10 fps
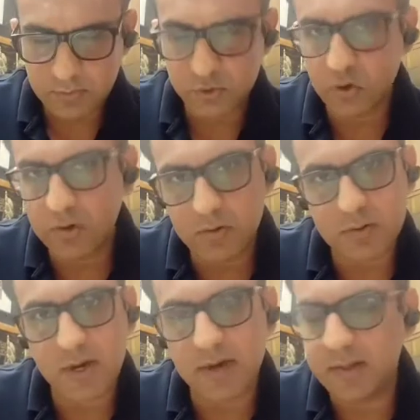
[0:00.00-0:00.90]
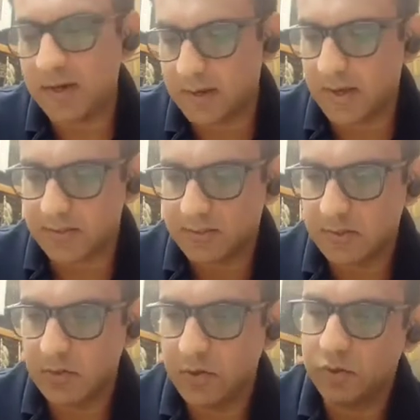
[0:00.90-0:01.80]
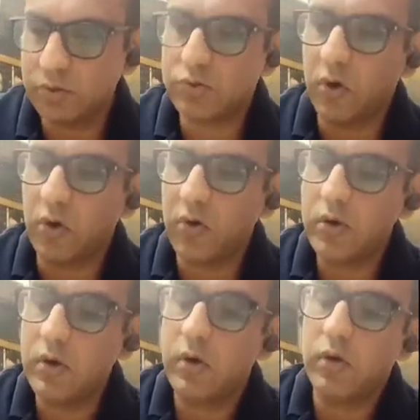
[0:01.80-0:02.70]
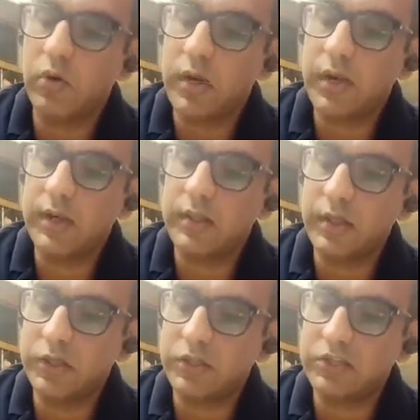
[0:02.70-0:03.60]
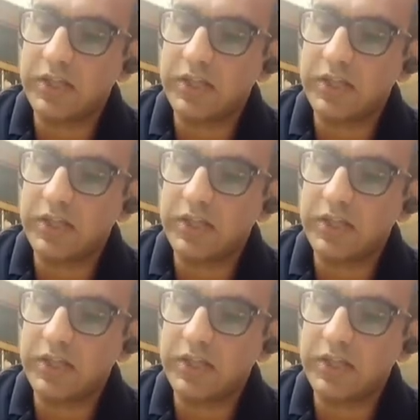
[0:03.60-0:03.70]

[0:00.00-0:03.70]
You looked at the index. You saw, okay, there is a